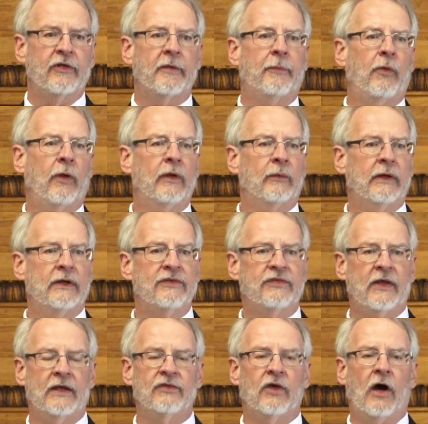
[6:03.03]
to the point where he
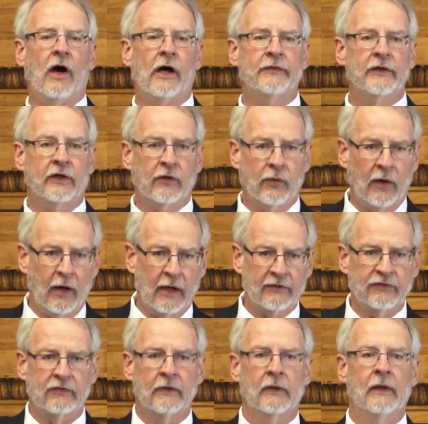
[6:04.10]
says, on the
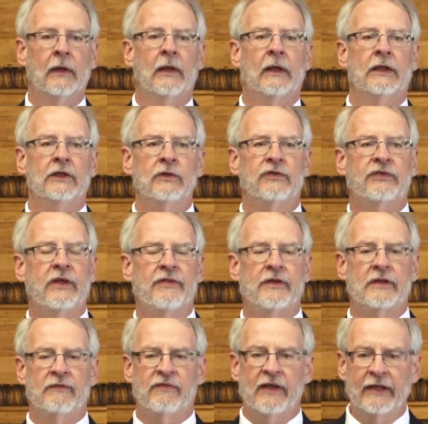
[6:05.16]
cross, you see the
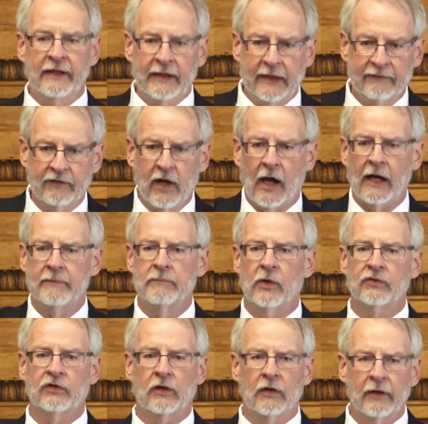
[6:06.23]
divinity of God
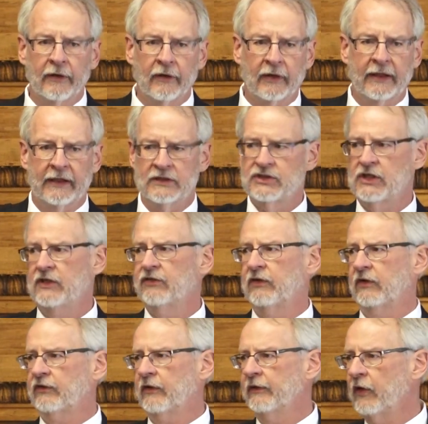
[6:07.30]
most clearly in
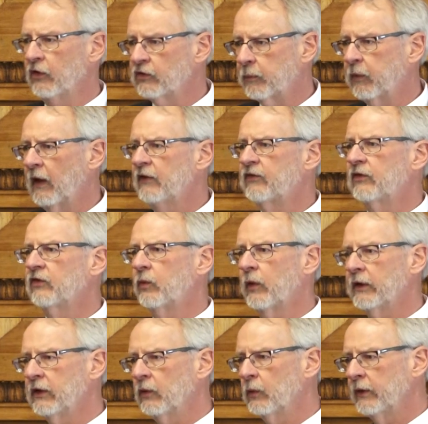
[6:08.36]
Jesus, in those places where
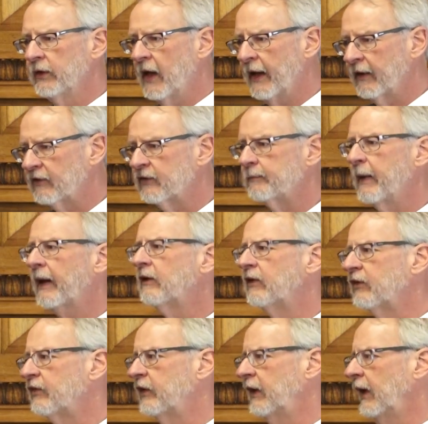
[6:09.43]
you would not expect to
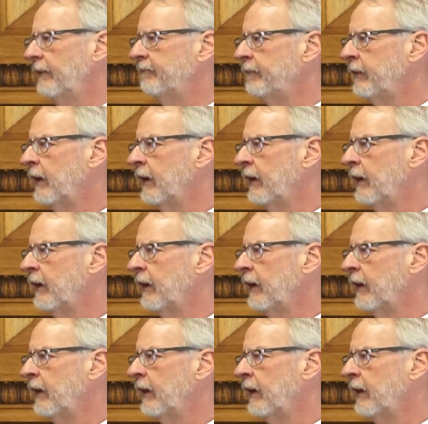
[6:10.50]
see it.